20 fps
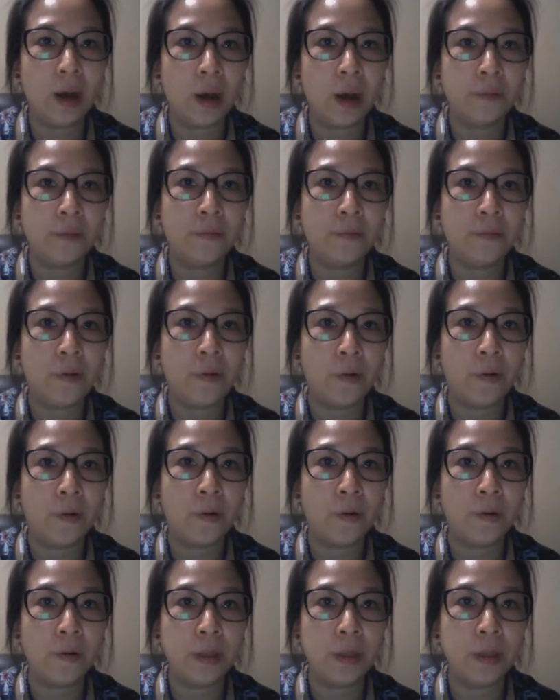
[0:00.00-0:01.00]
for
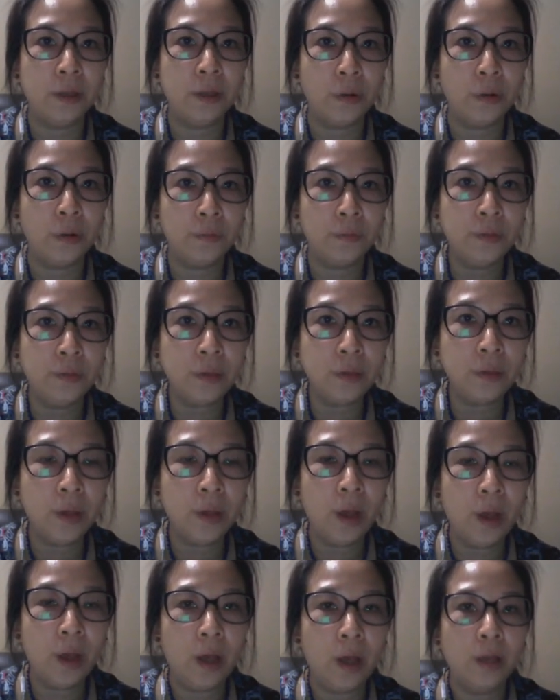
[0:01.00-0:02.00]
Indofood.
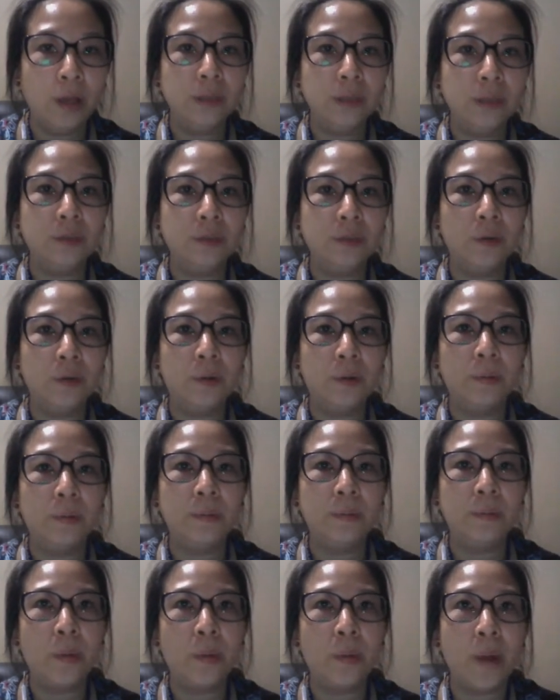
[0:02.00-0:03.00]
So
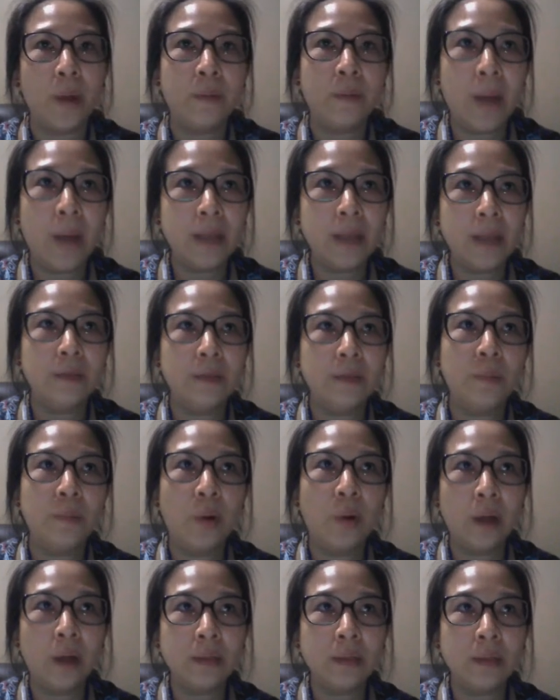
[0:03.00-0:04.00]
whereby the
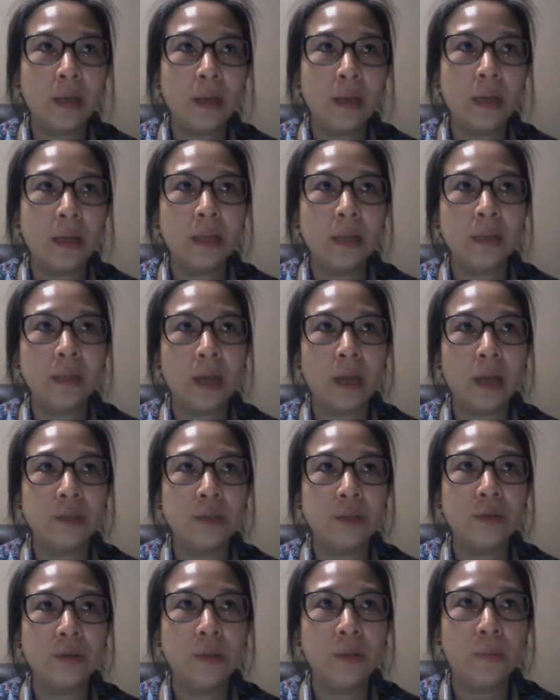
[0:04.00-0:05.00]
Bogasari is
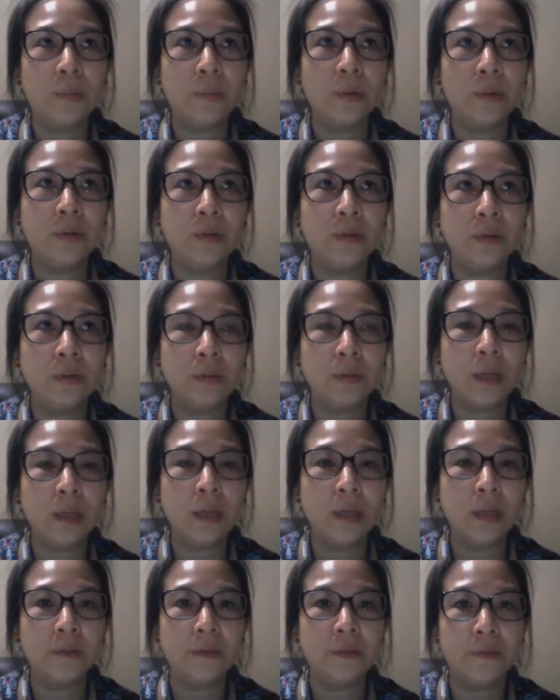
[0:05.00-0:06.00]
actually producing the
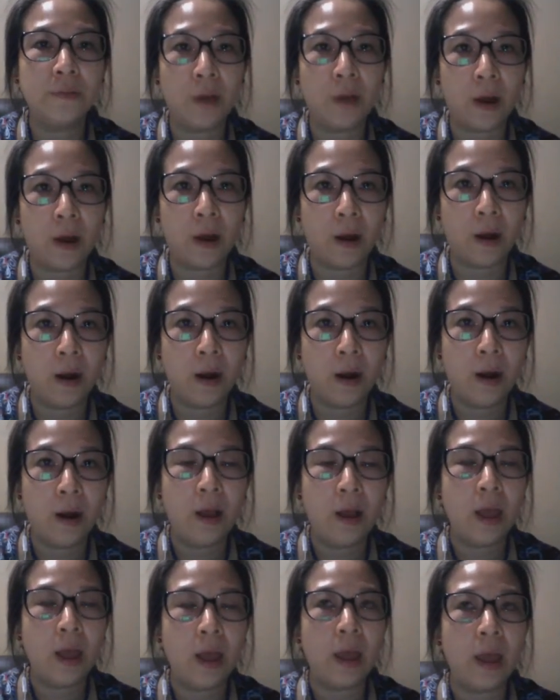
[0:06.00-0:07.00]
flour,
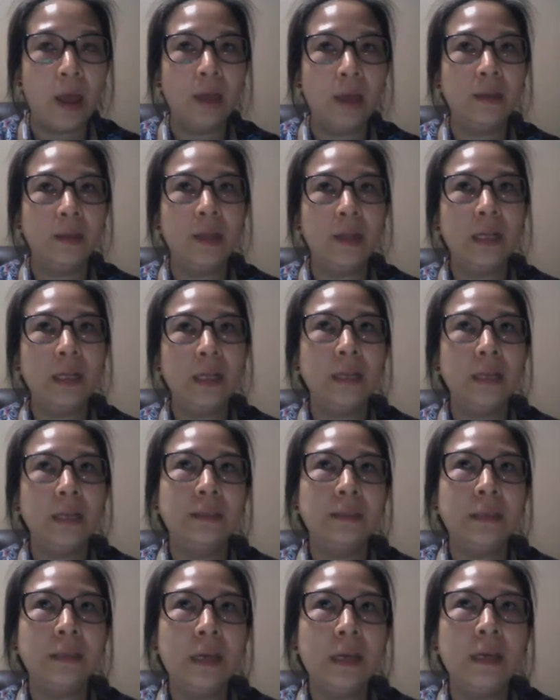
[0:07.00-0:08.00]
and then let's
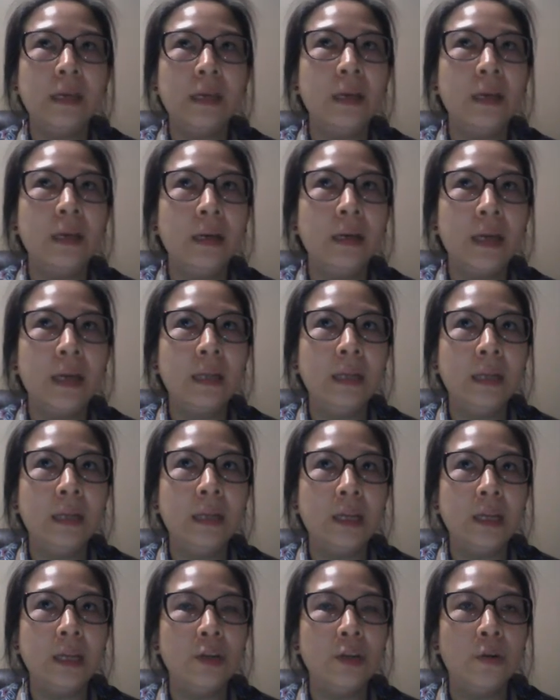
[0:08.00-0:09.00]
say again the
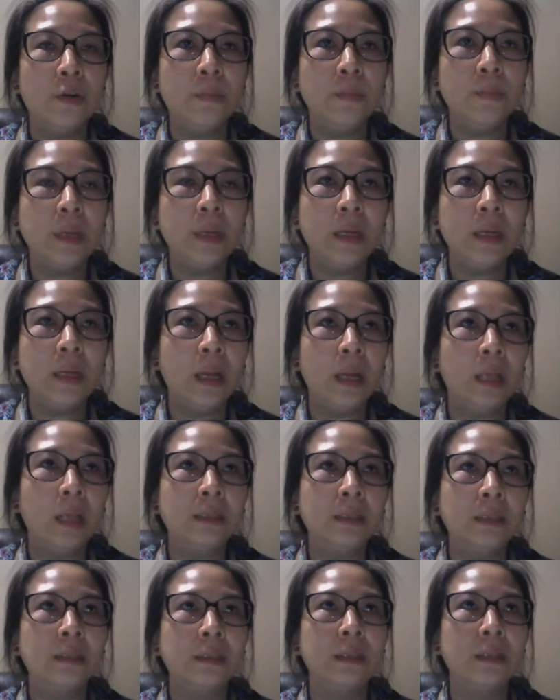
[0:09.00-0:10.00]
Indomie
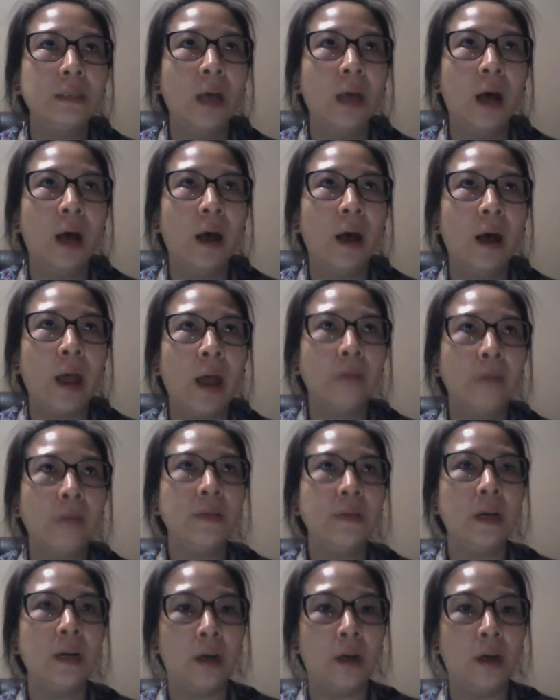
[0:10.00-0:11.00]
needs having
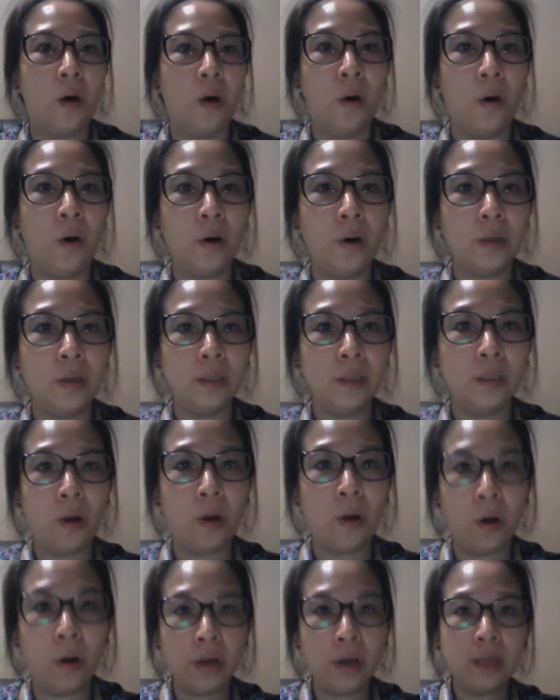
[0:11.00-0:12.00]
an
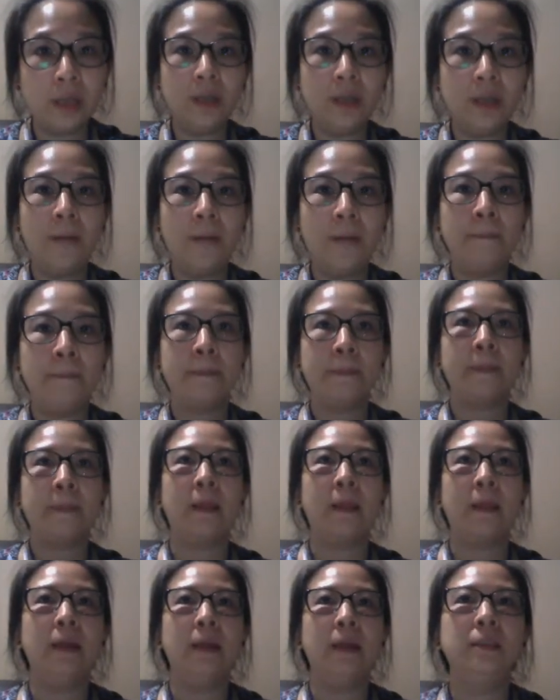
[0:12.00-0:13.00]
oil. Okay,
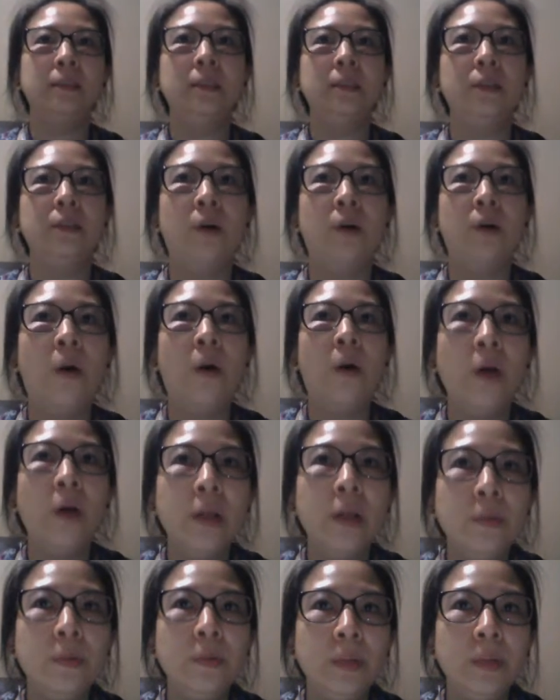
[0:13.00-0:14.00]
so the oil
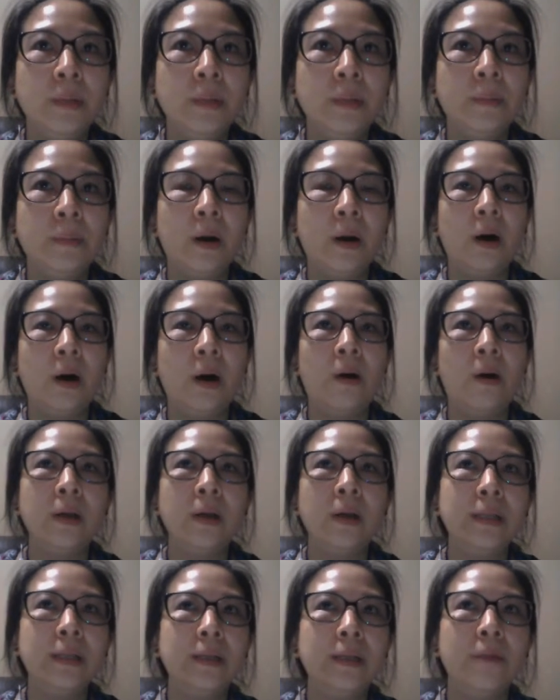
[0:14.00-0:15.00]

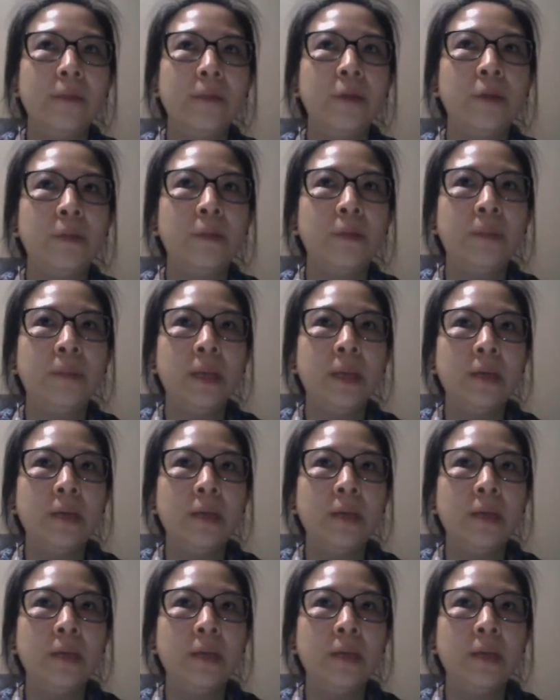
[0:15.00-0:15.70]
will be